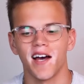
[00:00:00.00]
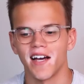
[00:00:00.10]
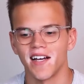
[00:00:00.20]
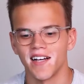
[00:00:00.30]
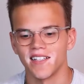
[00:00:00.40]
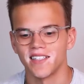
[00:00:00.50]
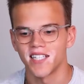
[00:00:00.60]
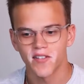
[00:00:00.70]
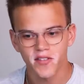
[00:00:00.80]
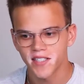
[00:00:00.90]
I had
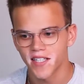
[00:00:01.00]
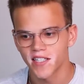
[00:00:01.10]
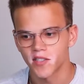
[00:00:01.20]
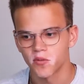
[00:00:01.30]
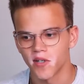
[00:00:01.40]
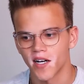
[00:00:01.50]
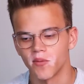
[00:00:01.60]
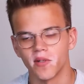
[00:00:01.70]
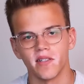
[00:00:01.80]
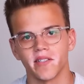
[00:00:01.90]
7 days where I
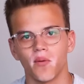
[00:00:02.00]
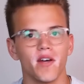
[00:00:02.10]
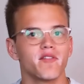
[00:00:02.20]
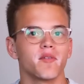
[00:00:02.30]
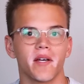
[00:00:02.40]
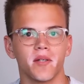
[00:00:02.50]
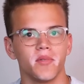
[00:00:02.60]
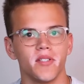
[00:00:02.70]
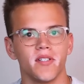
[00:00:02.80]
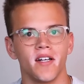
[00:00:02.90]
was away from my
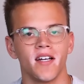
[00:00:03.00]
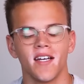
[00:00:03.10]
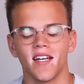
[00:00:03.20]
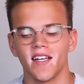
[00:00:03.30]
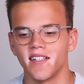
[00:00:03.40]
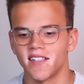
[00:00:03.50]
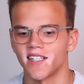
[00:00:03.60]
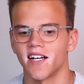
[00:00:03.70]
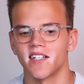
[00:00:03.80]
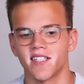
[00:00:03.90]
computer, and the
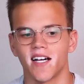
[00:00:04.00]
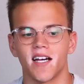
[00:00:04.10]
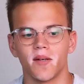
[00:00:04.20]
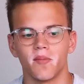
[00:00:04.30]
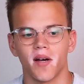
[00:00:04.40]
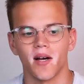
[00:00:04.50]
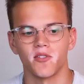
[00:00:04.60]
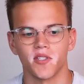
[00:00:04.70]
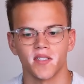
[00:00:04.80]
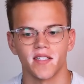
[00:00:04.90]
entire time I
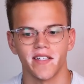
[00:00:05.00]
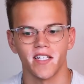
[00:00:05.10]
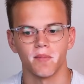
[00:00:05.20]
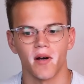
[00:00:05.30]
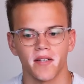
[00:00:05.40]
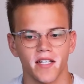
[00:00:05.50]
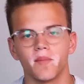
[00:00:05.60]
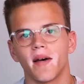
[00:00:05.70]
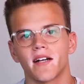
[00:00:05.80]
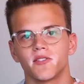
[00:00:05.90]
was just thinking about
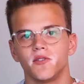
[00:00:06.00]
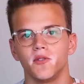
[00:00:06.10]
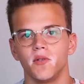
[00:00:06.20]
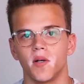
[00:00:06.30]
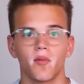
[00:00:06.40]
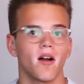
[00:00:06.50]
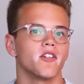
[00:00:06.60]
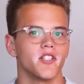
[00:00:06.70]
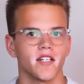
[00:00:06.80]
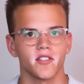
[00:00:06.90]
getting back to a
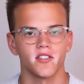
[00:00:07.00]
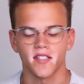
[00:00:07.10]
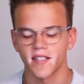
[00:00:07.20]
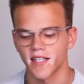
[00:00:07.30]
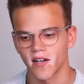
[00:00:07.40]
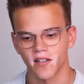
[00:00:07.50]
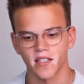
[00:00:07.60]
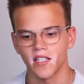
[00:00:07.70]
project or sending out an